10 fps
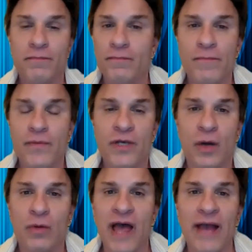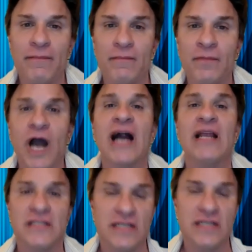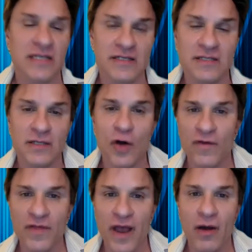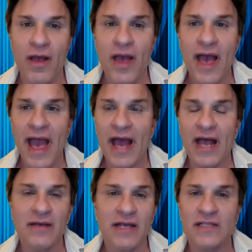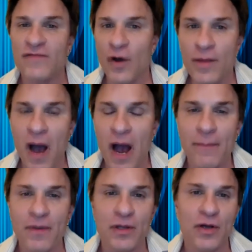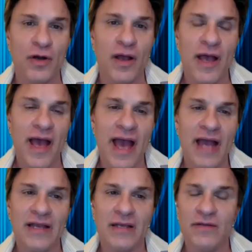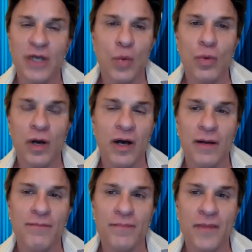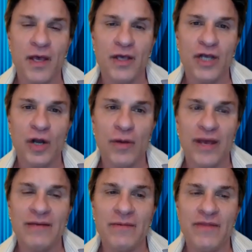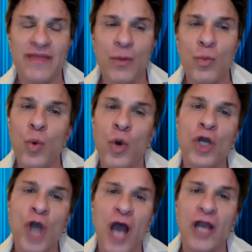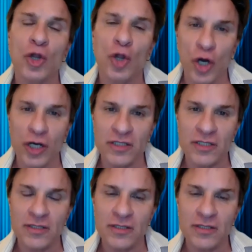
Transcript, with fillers: you know like goddesses over there and it's very popular and you know uh, you know it they were not looked